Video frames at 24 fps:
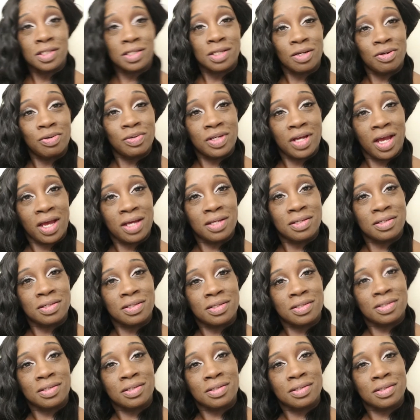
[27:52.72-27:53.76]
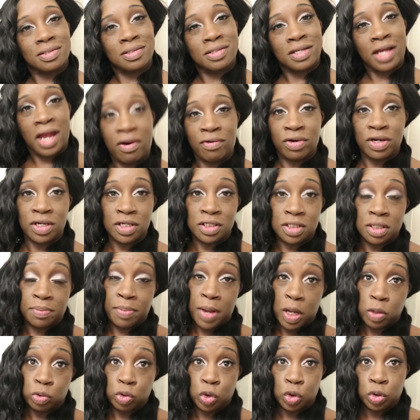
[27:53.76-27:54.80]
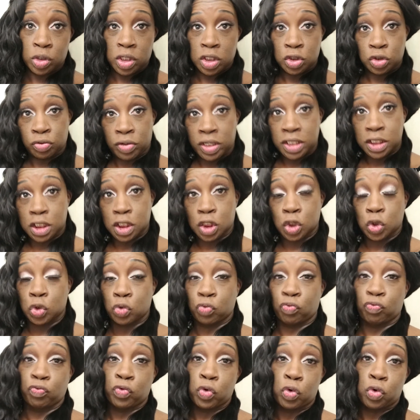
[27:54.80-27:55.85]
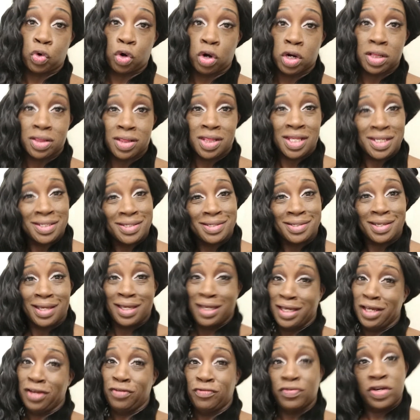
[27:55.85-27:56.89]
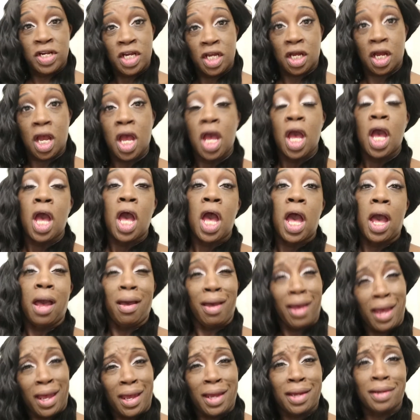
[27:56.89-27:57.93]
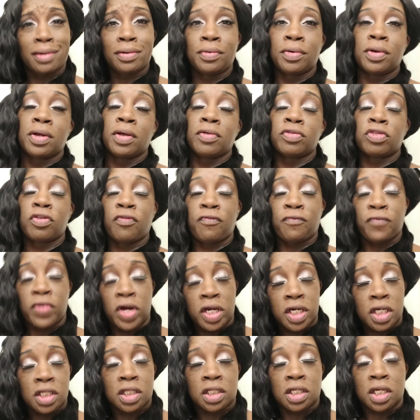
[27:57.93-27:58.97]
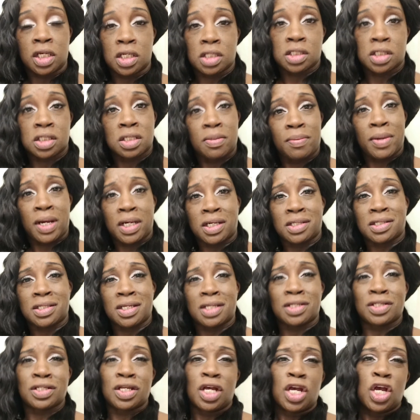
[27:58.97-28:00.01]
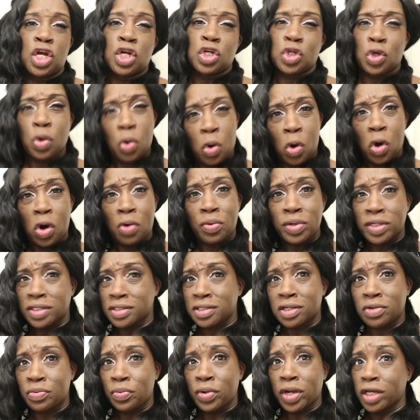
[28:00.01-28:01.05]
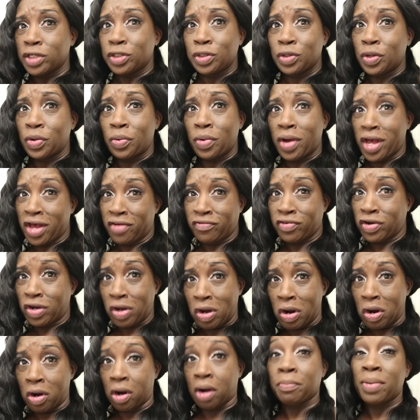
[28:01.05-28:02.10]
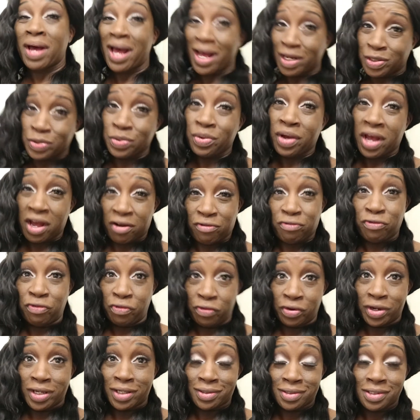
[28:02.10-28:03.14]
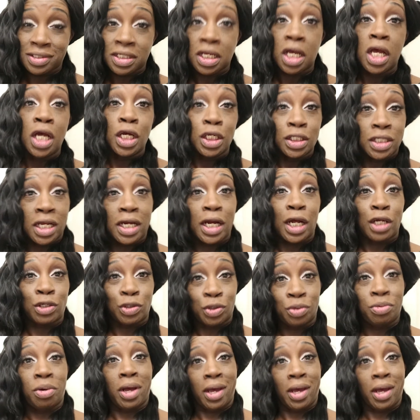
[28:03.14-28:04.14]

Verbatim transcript: So, yes, Tara is about to get dressed for this evening. And the funny thing is, somebody says, You always somewhere and you don't have a car. But I do have friends that I do